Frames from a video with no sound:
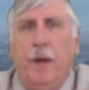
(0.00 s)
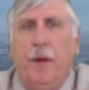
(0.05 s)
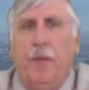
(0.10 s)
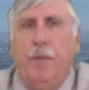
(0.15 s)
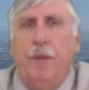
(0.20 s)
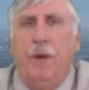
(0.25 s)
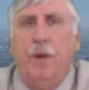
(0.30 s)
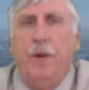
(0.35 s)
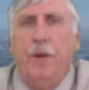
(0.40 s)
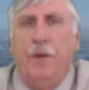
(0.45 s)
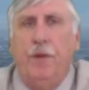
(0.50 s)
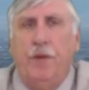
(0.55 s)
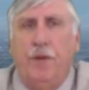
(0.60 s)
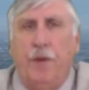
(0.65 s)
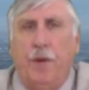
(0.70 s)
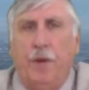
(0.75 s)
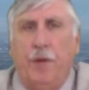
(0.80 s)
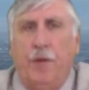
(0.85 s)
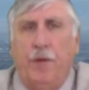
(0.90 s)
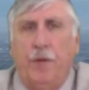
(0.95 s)
One news
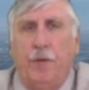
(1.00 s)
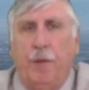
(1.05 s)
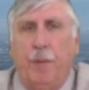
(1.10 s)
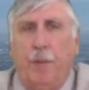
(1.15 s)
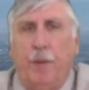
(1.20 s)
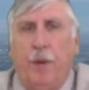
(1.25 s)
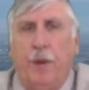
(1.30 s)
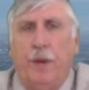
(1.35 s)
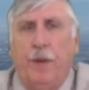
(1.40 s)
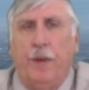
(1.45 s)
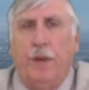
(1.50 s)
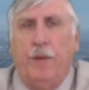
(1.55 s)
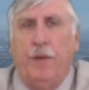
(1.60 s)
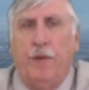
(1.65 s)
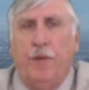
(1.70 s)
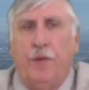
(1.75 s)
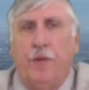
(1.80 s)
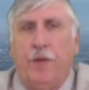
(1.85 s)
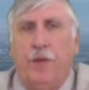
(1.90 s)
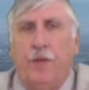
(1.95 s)
source is reporting that
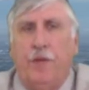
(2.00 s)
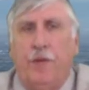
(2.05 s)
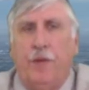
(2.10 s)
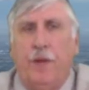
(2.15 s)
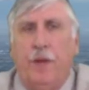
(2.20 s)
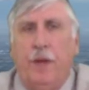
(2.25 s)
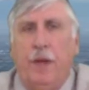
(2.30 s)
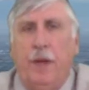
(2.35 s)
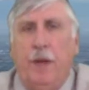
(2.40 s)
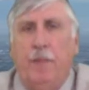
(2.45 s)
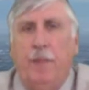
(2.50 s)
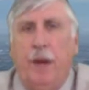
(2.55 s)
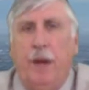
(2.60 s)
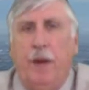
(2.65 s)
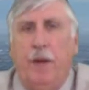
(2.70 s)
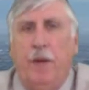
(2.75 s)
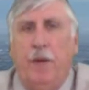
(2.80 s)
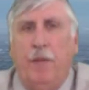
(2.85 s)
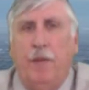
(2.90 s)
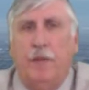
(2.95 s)
the source of the
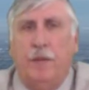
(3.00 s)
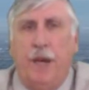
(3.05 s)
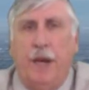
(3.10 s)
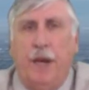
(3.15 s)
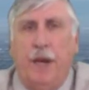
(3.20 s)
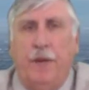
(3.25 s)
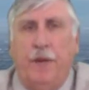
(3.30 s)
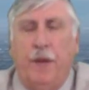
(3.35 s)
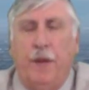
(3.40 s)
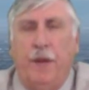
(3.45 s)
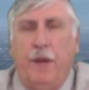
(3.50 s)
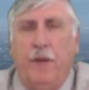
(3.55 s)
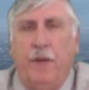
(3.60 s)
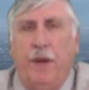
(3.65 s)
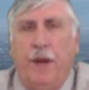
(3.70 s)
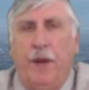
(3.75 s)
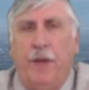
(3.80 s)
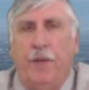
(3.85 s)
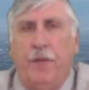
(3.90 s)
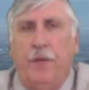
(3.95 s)
email was out of the
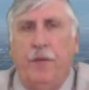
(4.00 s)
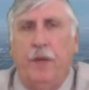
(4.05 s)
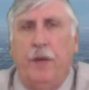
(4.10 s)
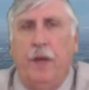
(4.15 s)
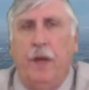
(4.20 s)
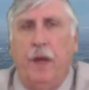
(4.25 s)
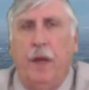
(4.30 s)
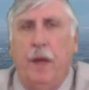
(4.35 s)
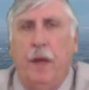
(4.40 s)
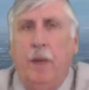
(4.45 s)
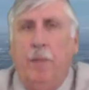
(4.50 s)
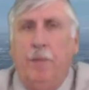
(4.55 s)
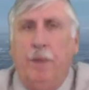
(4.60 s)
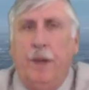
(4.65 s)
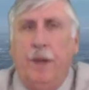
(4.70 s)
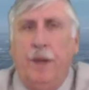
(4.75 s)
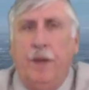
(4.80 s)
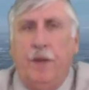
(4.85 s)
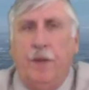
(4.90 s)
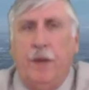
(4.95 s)
U.S.,
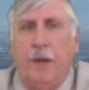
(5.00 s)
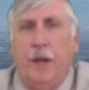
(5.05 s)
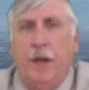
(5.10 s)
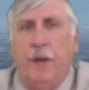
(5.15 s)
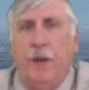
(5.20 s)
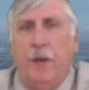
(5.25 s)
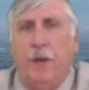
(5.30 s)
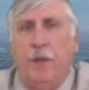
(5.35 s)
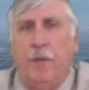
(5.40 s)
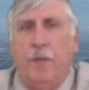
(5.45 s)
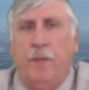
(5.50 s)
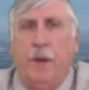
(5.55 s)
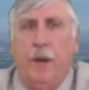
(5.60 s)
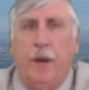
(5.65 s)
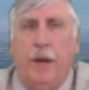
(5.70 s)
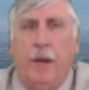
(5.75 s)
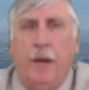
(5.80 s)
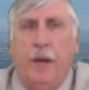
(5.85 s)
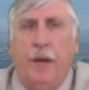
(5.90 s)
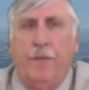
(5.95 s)
but it is not known
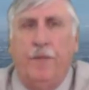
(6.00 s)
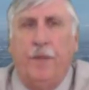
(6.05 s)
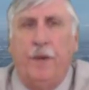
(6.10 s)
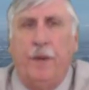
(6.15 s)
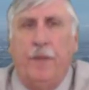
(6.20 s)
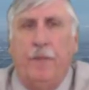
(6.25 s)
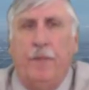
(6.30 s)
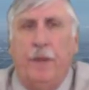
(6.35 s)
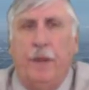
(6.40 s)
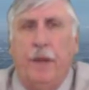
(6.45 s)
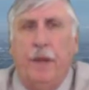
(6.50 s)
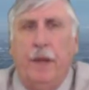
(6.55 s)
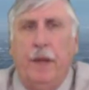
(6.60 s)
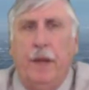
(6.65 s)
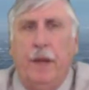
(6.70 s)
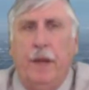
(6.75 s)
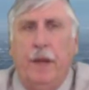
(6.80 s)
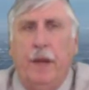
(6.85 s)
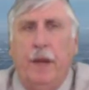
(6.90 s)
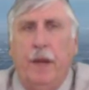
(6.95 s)
where it came from.
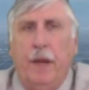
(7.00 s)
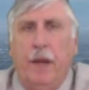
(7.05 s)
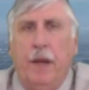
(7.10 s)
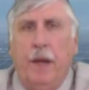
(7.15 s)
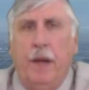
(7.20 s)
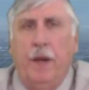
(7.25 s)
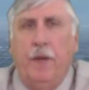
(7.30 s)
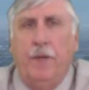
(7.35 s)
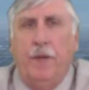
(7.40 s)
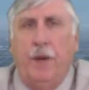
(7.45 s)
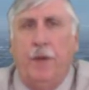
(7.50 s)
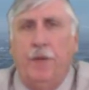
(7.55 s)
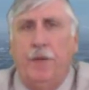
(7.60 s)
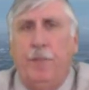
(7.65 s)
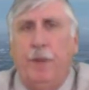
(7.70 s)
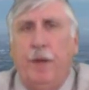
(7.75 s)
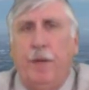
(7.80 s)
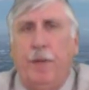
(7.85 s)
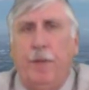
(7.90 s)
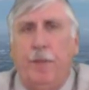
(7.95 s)
It is also
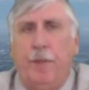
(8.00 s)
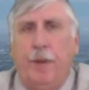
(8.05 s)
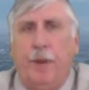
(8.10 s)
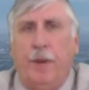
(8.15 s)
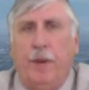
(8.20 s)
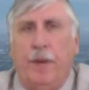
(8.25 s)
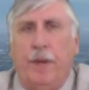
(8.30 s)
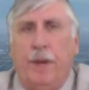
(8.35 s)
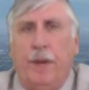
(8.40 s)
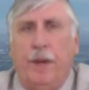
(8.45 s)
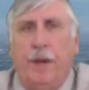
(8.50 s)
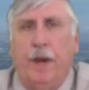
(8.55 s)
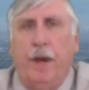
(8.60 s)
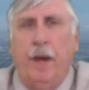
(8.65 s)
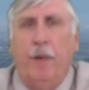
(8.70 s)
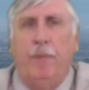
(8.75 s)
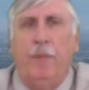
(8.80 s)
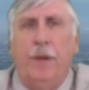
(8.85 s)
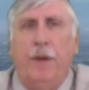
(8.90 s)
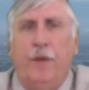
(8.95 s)
being reported that there
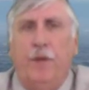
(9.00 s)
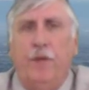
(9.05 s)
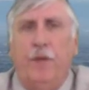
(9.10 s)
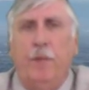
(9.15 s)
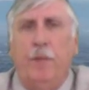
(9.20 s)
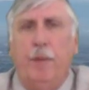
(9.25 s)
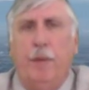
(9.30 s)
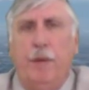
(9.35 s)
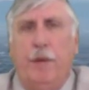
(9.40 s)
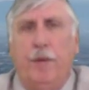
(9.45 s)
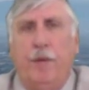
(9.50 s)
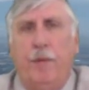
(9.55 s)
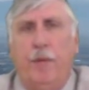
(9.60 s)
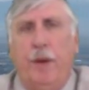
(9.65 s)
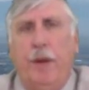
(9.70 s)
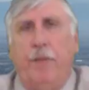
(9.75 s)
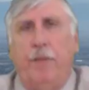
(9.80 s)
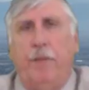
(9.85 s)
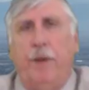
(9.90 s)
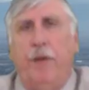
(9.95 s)
had been a similar
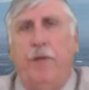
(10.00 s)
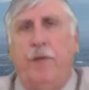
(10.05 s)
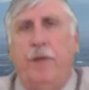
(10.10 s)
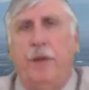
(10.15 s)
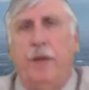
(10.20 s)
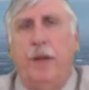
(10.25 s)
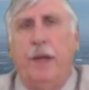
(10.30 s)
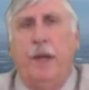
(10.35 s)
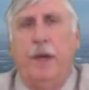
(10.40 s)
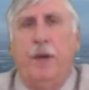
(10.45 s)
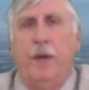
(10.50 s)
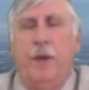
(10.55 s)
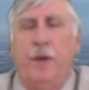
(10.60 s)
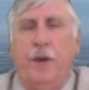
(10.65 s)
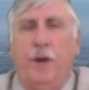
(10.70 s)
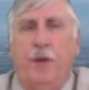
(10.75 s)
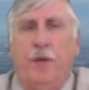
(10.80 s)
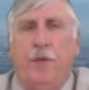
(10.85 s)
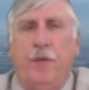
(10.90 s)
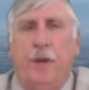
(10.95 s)
threat recently in New
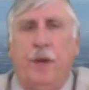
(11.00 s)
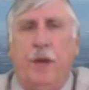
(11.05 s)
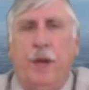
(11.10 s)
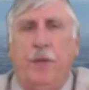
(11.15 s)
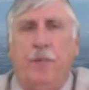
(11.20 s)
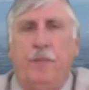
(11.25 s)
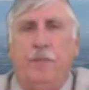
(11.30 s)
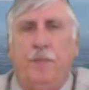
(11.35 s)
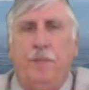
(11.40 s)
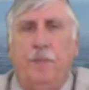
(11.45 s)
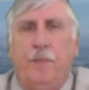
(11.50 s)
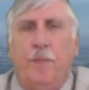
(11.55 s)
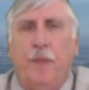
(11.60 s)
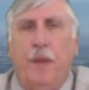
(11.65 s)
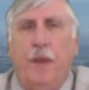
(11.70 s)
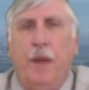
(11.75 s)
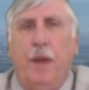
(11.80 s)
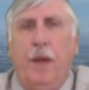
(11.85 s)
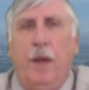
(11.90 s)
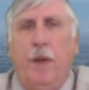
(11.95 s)
York City,
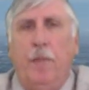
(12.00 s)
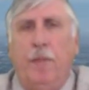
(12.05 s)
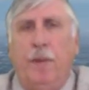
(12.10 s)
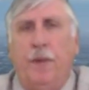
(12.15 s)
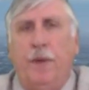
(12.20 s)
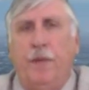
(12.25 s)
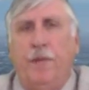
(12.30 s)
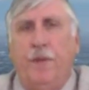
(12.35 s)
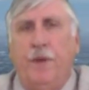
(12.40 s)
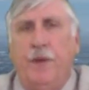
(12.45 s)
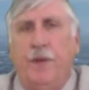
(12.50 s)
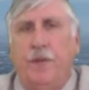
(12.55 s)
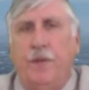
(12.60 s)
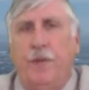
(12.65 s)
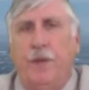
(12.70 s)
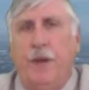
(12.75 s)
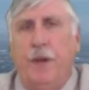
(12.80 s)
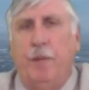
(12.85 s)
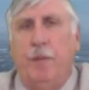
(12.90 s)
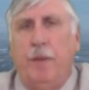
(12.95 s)
but the
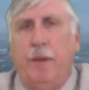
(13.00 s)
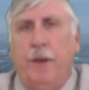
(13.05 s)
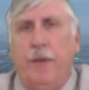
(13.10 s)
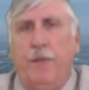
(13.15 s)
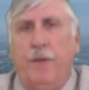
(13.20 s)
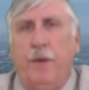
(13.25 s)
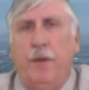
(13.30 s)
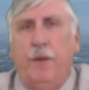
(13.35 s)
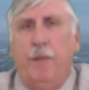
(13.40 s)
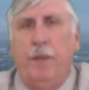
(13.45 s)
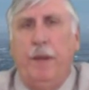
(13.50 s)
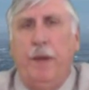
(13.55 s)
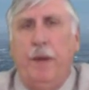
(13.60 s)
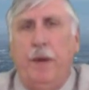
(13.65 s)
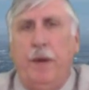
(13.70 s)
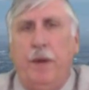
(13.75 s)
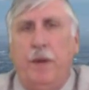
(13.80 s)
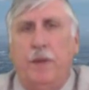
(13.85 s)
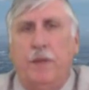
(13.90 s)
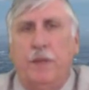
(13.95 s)
officials there believed it to be a
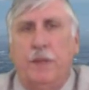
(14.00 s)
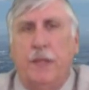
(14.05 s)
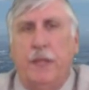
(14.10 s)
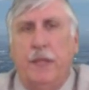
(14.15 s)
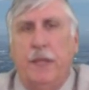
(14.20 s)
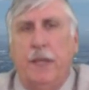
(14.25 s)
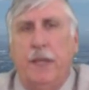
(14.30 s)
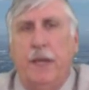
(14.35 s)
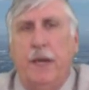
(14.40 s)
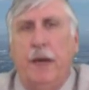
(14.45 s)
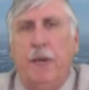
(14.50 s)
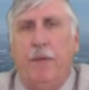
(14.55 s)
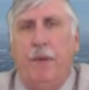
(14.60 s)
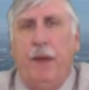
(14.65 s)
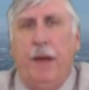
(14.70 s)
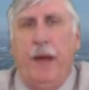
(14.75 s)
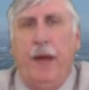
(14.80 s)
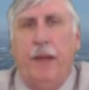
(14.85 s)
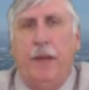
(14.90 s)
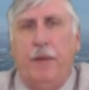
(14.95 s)
hoax and did not
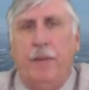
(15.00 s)
react